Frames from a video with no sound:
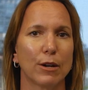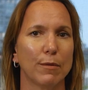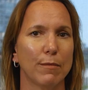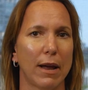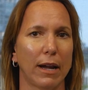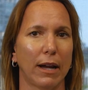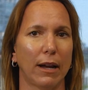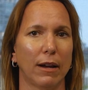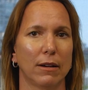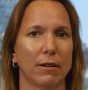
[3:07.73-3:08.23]

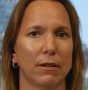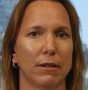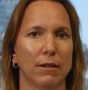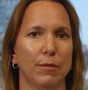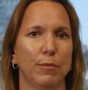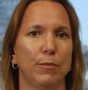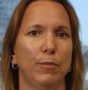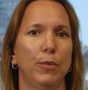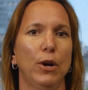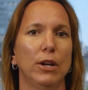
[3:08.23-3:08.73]
money.
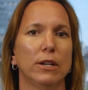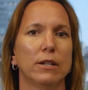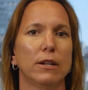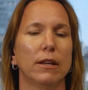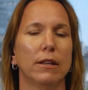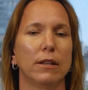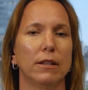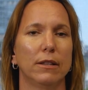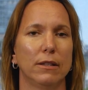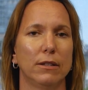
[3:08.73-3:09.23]

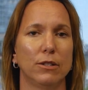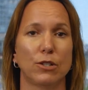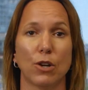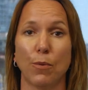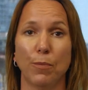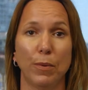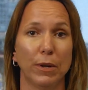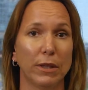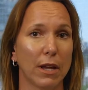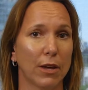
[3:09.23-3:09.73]

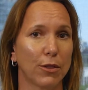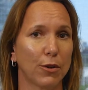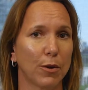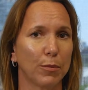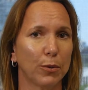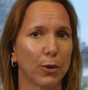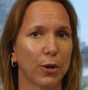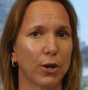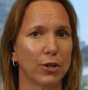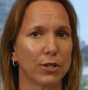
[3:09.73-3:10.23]
Don't put the other
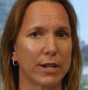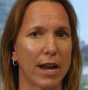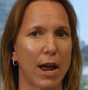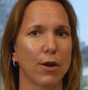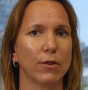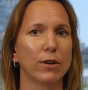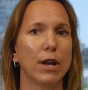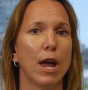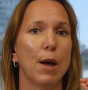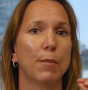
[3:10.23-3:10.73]
employer
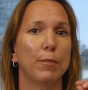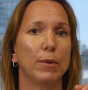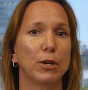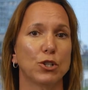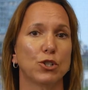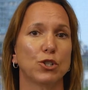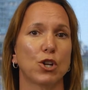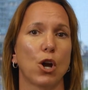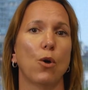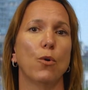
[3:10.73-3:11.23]
down, but
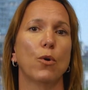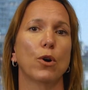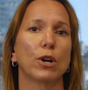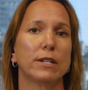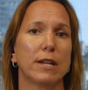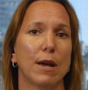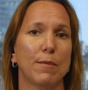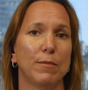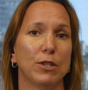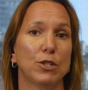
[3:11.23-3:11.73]
show or
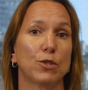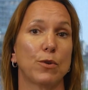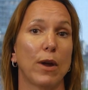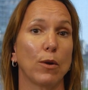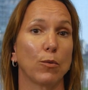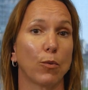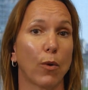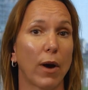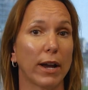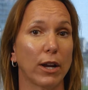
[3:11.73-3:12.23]

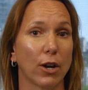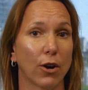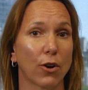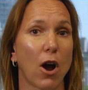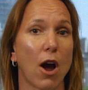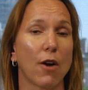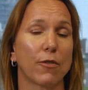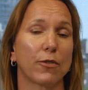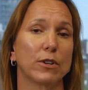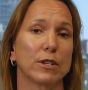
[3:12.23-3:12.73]
demonstrate why your
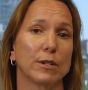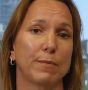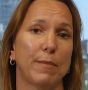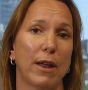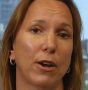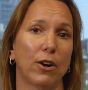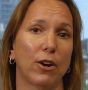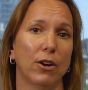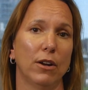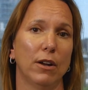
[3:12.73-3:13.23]
offer is
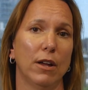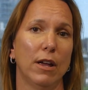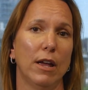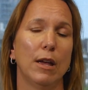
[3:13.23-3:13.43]
better.